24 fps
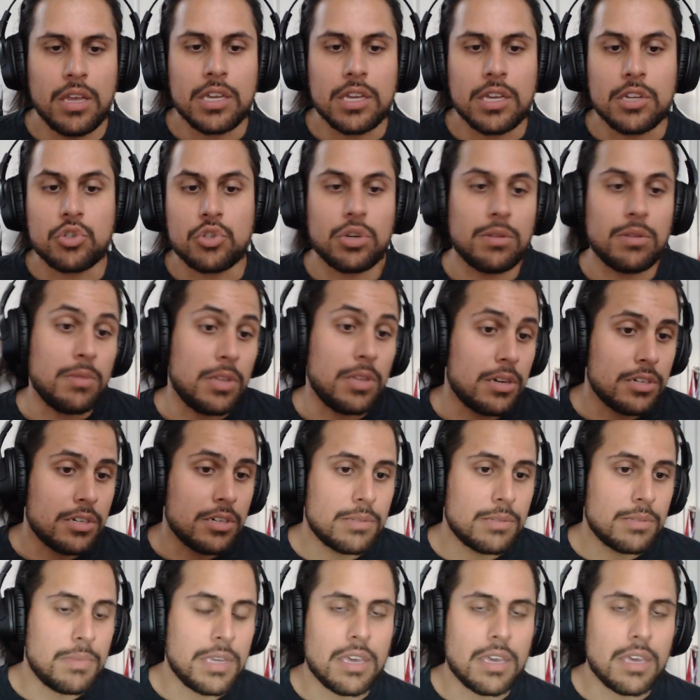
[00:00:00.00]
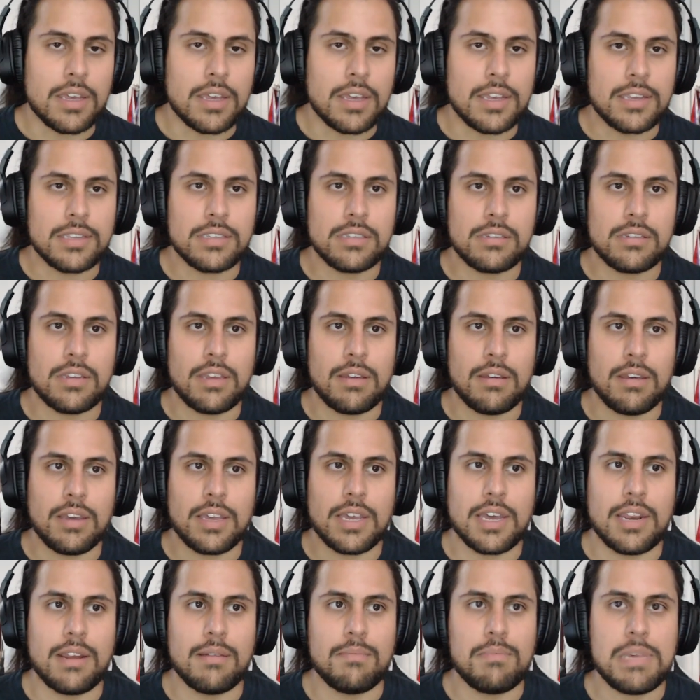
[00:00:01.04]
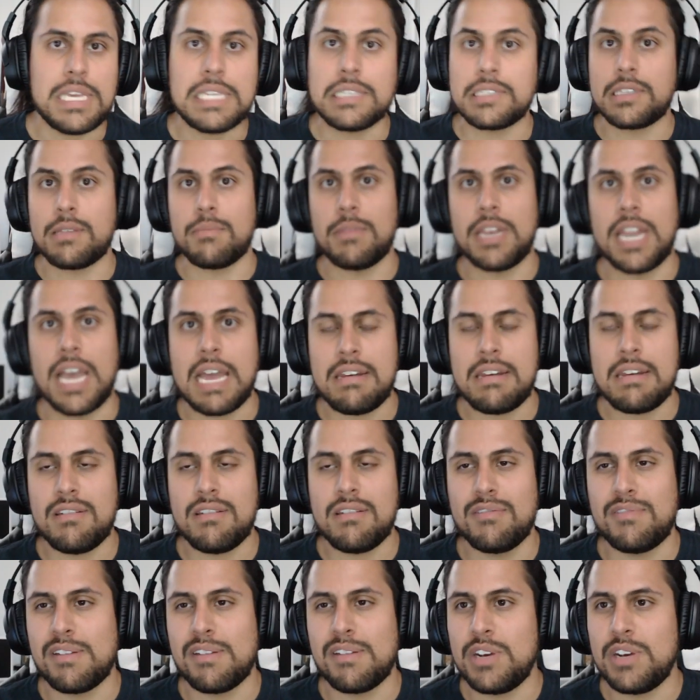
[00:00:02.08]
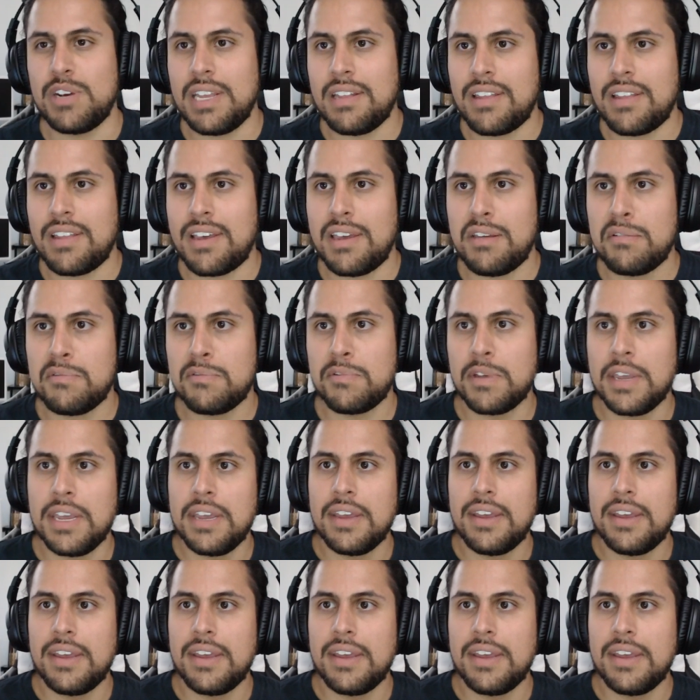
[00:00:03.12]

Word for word: contributors because it kind of beats the monotony of everyday life.